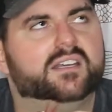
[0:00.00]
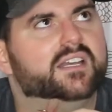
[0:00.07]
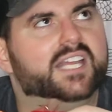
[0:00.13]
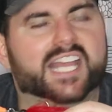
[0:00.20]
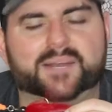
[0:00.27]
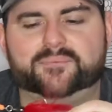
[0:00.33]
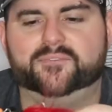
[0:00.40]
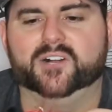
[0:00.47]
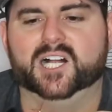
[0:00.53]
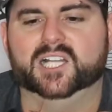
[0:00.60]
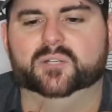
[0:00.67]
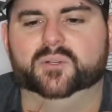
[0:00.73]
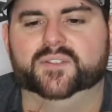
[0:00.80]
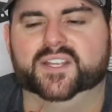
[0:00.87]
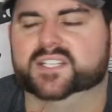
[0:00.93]
Kept
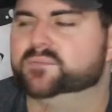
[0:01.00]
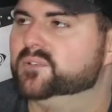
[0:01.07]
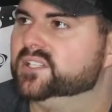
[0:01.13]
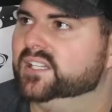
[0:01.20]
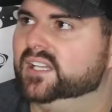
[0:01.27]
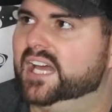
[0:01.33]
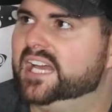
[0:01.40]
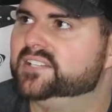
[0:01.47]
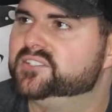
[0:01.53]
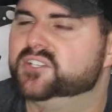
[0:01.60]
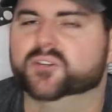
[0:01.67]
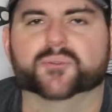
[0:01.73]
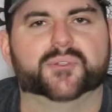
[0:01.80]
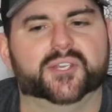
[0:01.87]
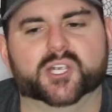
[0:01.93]
following this. Was it last
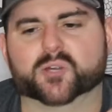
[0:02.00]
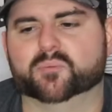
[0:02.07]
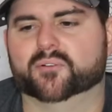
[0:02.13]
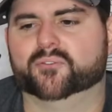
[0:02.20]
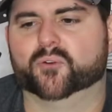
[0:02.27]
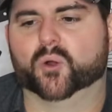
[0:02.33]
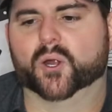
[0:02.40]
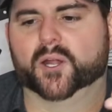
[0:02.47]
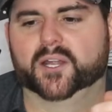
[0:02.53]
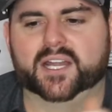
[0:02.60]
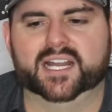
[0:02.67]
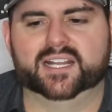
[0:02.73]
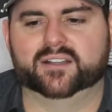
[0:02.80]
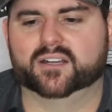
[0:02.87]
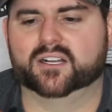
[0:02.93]
year or the year before?
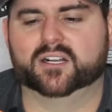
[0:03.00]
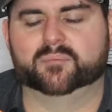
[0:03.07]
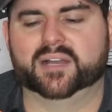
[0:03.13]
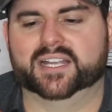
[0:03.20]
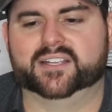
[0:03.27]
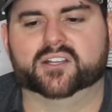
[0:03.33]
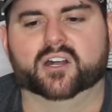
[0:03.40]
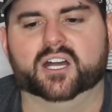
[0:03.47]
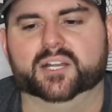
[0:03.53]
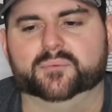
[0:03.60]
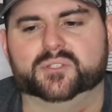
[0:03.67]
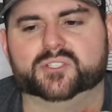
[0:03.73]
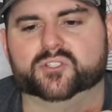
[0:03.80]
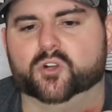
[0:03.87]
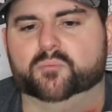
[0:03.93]
And oh my God, it
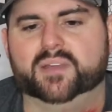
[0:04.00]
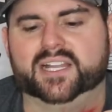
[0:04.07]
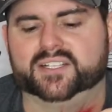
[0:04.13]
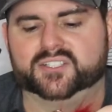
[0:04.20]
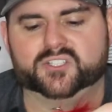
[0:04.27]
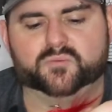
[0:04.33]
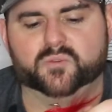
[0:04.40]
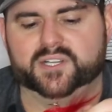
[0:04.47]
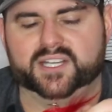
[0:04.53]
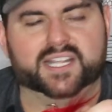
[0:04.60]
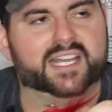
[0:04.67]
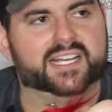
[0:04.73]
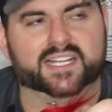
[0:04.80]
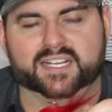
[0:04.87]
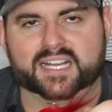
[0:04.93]
was so big. It just wouldn't
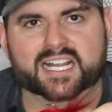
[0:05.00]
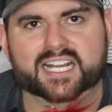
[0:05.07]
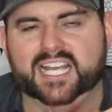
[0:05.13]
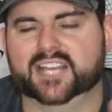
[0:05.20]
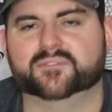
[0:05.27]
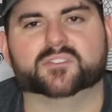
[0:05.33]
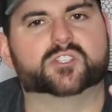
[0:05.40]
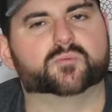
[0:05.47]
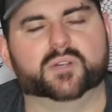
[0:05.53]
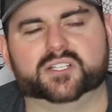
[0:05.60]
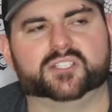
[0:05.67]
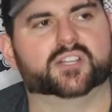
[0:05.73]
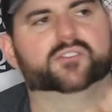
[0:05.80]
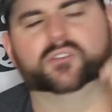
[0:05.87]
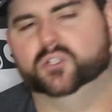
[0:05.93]
hit it. And I even
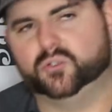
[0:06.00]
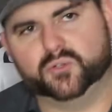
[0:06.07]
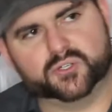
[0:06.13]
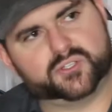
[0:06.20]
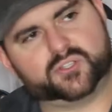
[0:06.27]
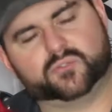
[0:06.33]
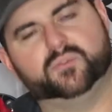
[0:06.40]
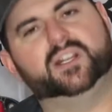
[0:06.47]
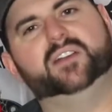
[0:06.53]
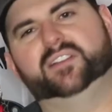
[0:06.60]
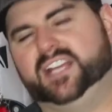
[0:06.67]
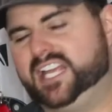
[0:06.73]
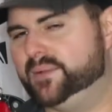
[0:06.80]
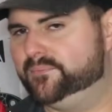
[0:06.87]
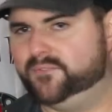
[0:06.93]
switched other lures, threw it out, and
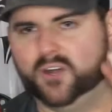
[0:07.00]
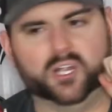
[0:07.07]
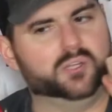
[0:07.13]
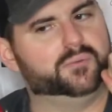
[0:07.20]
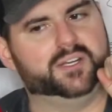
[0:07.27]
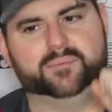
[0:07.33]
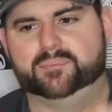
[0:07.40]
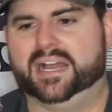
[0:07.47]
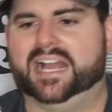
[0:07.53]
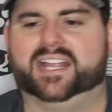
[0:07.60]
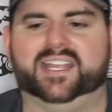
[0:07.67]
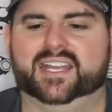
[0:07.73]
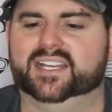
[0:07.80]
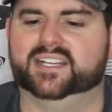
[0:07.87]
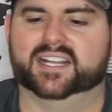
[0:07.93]
I kept following it
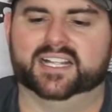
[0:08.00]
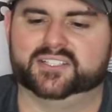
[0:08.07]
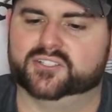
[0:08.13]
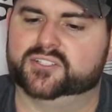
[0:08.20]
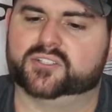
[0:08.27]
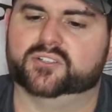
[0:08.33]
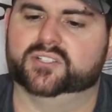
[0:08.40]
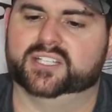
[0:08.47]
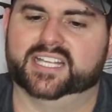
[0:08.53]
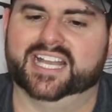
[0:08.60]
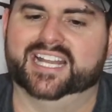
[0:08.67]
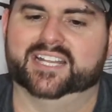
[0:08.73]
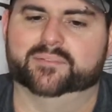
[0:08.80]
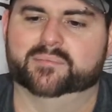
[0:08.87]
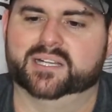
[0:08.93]
back in, and I just couldn't
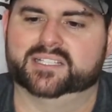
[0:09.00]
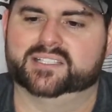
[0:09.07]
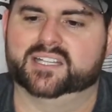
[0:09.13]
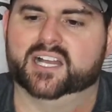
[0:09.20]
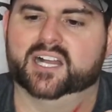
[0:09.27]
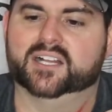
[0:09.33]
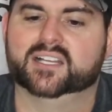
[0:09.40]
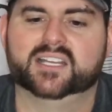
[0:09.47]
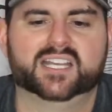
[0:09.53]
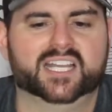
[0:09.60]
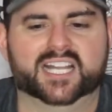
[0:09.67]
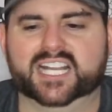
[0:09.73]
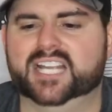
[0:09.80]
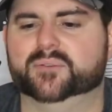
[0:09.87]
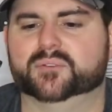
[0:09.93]
get it. But
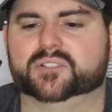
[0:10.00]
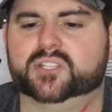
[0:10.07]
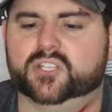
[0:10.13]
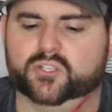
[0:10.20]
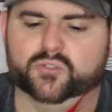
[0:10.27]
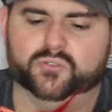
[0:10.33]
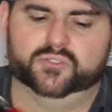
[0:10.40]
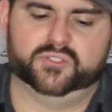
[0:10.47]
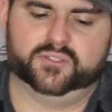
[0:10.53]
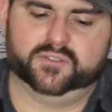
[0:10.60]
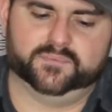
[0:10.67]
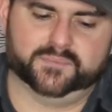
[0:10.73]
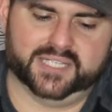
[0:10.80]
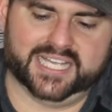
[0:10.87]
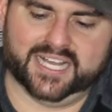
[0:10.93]
and it was huge.
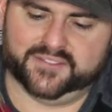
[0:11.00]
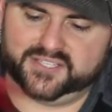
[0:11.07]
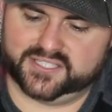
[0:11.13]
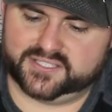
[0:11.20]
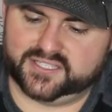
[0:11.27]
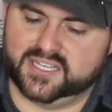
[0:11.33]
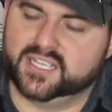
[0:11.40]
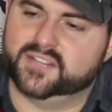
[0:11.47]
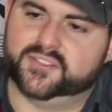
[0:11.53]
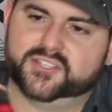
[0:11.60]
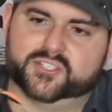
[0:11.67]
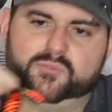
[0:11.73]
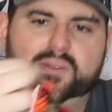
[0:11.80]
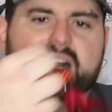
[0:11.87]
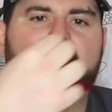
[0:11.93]
But yeah, these
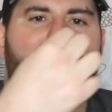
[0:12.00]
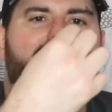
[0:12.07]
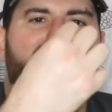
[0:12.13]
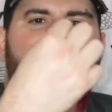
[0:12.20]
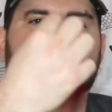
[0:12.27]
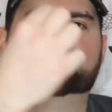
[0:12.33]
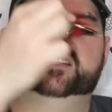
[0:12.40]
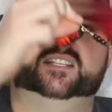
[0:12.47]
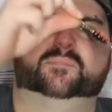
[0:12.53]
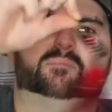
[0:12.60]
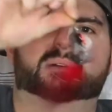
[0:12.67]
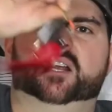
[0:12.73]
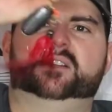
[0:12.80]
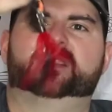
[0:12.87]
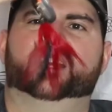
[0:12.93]
are recommended. These
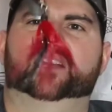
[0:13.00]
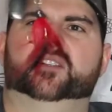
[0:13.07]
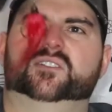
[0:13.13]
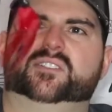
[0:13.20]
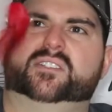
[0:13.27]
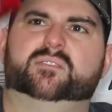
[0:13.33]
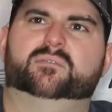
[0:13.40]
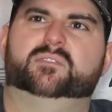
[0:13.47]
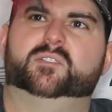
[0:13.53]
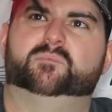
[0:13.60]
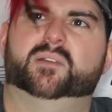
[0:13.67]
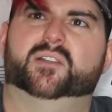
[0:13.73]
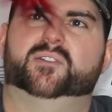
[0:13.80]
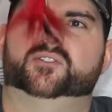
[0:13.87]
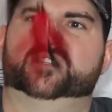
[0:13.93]
bucktails
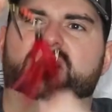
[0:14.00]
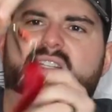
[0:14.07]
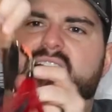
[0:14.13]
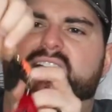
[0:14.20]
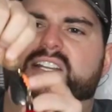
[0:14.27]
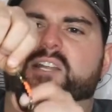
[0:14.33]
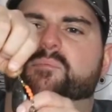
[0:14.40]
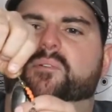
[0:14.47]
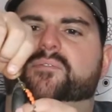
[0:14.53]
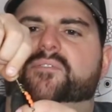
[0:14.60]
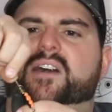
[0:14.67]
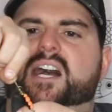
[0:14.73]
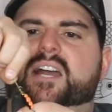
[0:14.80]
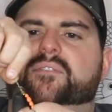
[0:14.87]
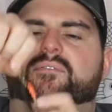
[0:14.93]
spinners. It's like a number
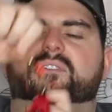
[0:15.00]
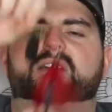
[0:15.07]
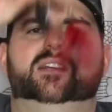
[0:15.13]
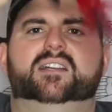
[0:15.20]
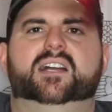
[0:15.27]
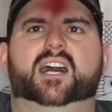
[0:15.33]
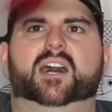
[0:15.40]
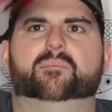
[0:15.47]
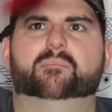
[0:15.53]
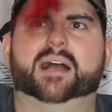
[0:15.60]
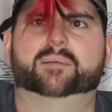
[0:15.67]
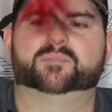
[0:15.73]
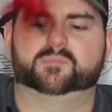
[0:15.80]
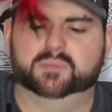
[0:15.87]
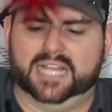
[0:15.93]
5
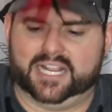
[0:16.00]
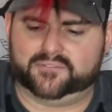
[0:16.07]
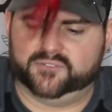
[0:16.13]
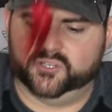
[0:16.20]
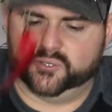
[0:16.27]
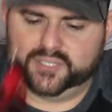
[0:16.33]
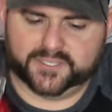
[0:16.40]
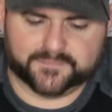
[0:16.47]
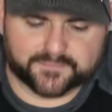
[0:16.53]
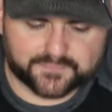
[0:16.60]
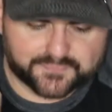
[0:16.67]
Mepps Black Fury.